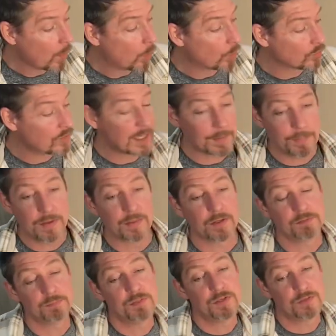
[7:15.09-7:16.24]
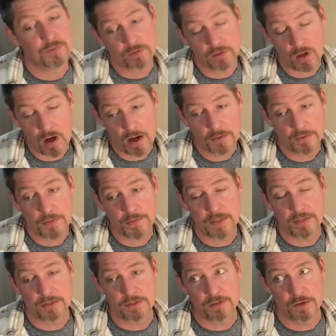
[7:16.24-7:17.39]
or take a piece of cloth
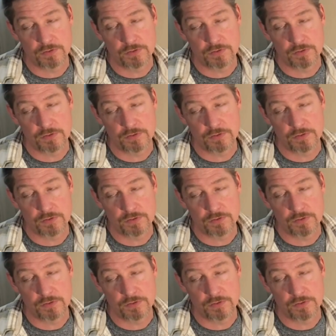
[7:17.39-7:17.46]
that's